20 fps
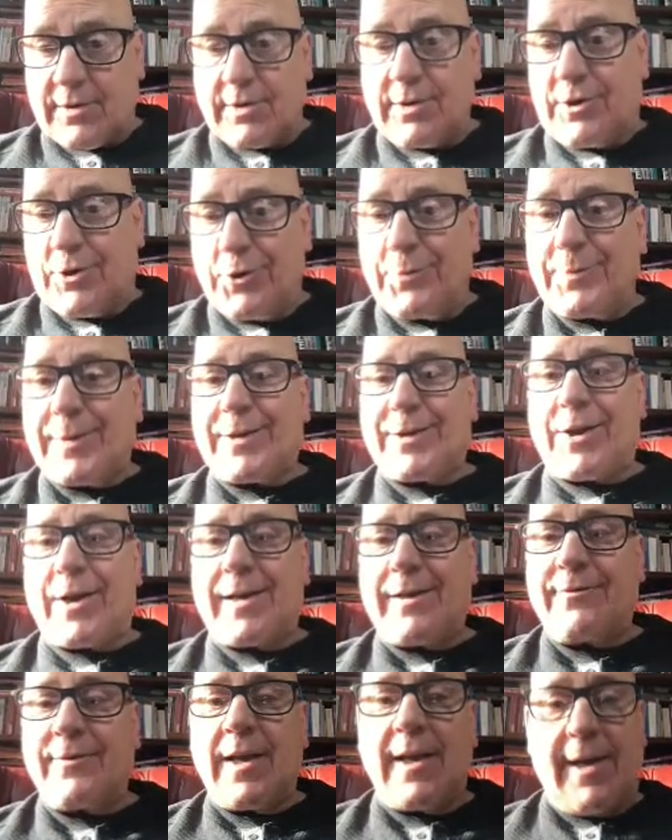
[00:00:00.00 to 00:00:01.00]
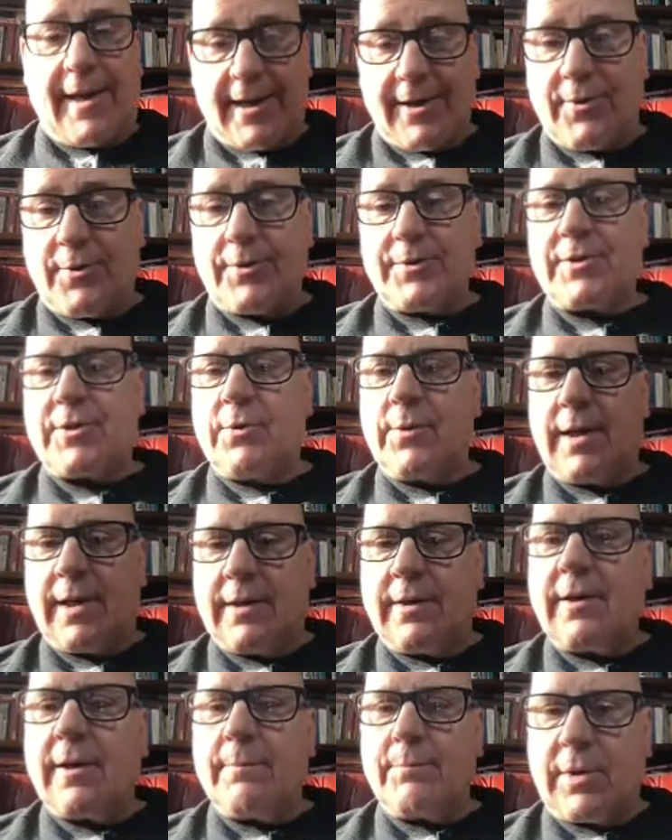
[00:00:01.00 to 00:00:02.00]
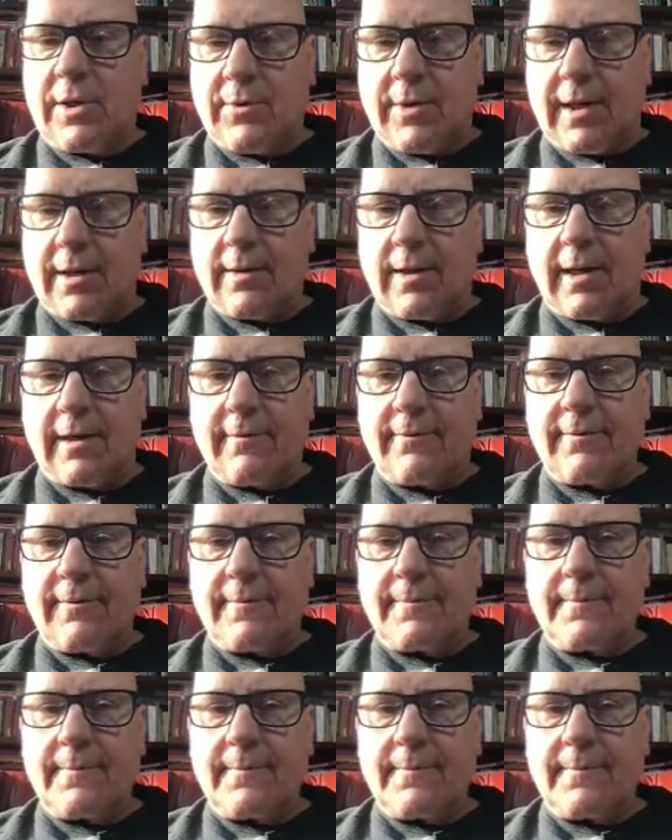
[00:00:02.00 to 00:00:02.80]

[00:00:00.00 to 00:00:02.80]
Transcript: human life and also in computing life.